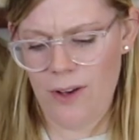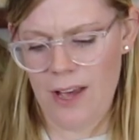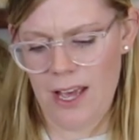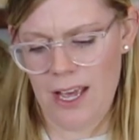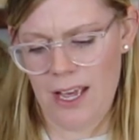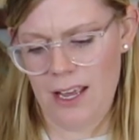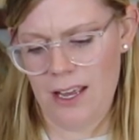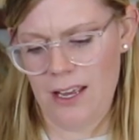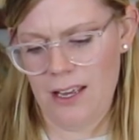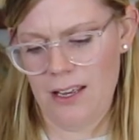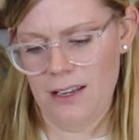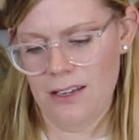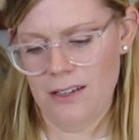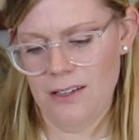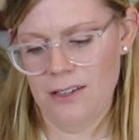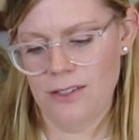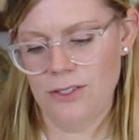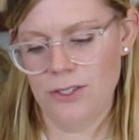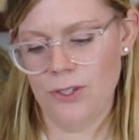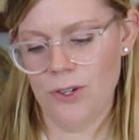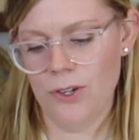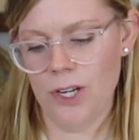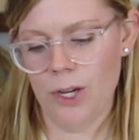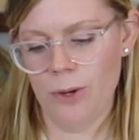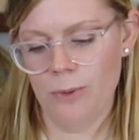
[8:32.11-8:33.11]
a
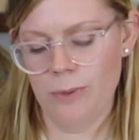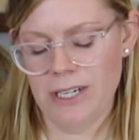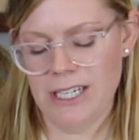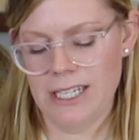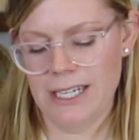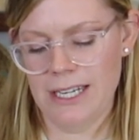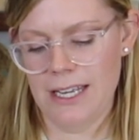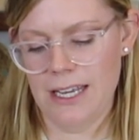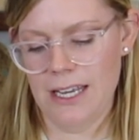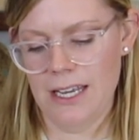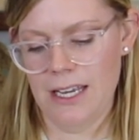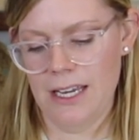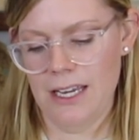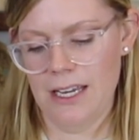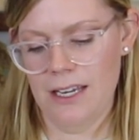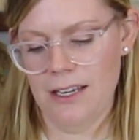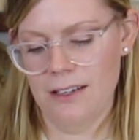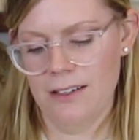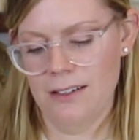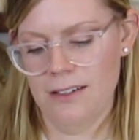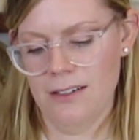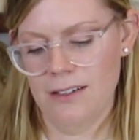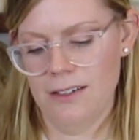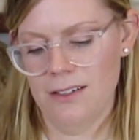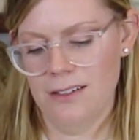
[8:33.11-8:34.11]
Studio
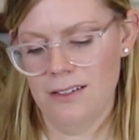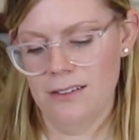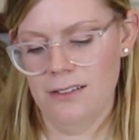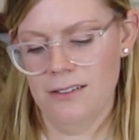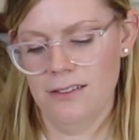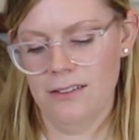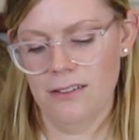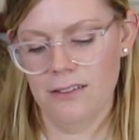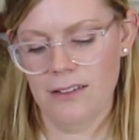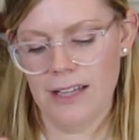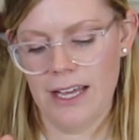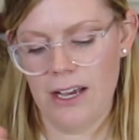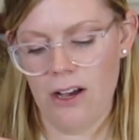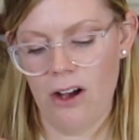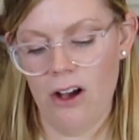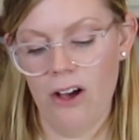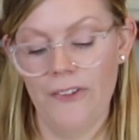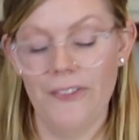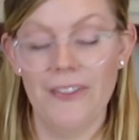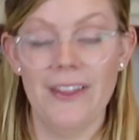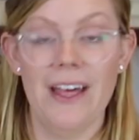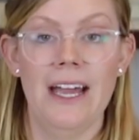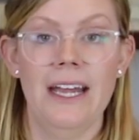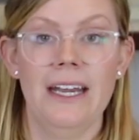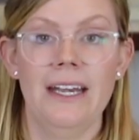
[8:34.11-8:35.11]
McGee like
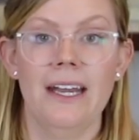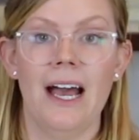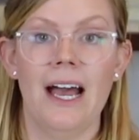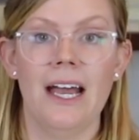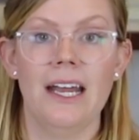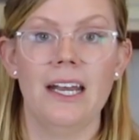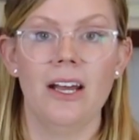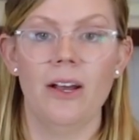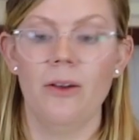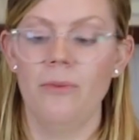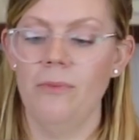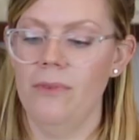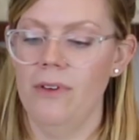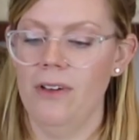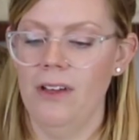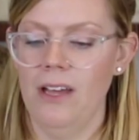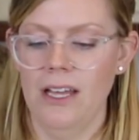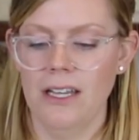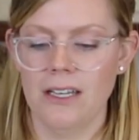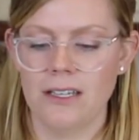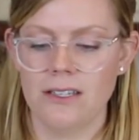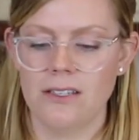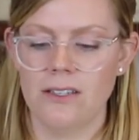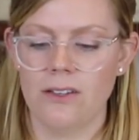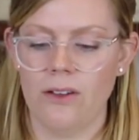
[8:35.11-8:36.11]
online item,
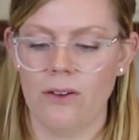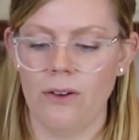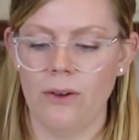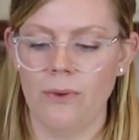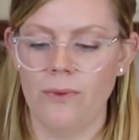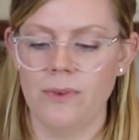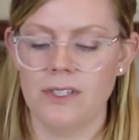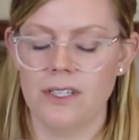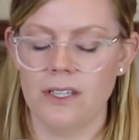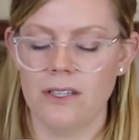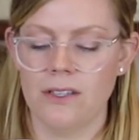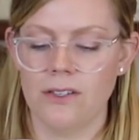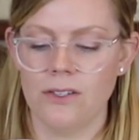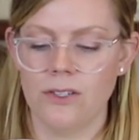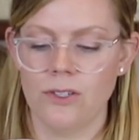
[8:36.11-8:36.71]
and so it was in the